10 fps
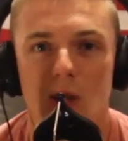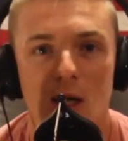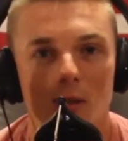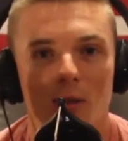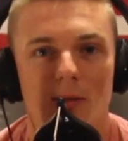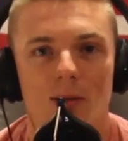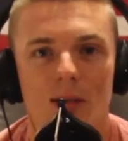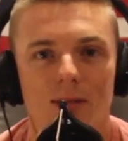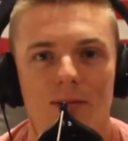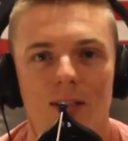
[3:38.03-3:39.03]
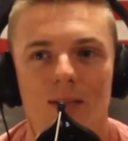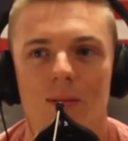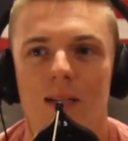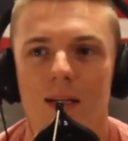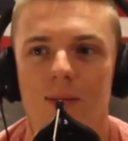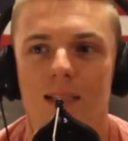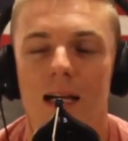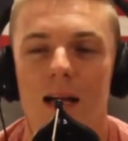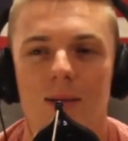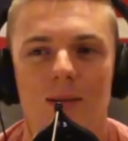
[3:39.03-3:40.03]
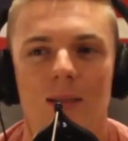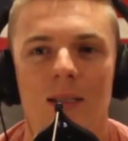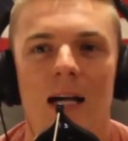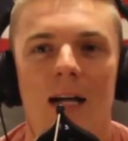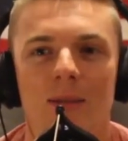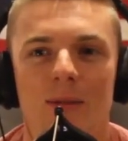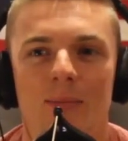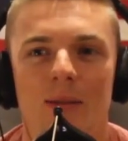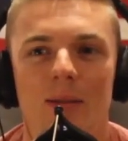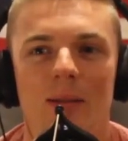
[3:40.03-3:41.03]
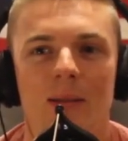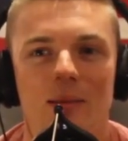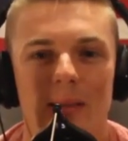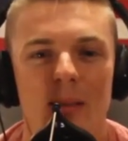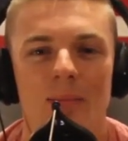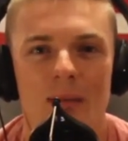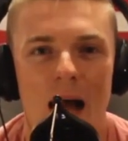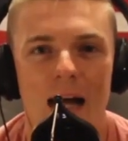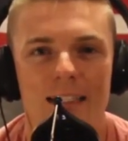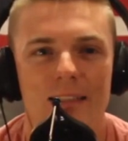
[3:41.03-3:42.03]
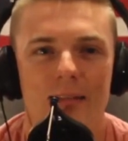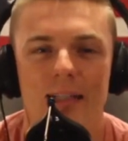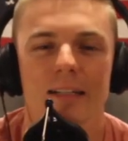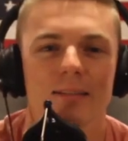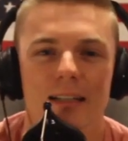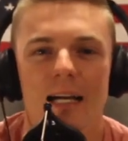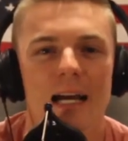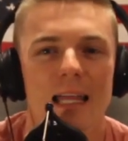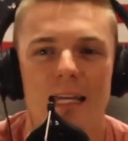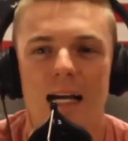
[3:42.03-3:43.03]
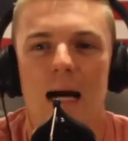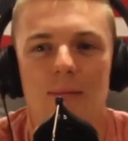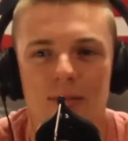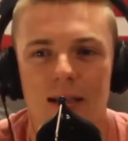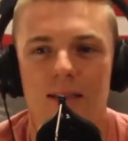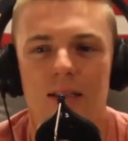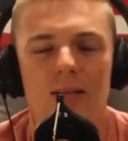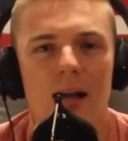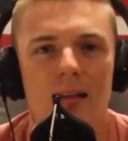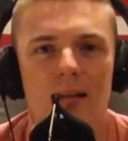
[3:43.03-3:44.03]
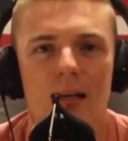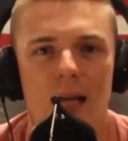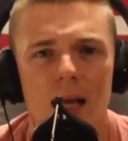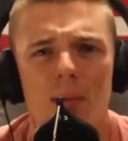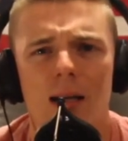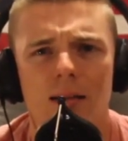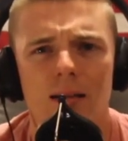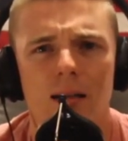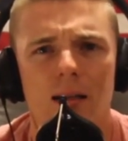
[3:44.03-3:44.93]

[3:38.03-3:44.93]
tried to ignore it at first, but it got to a point where it was so obnoxious where the cops finally turned around and they're like, hey man,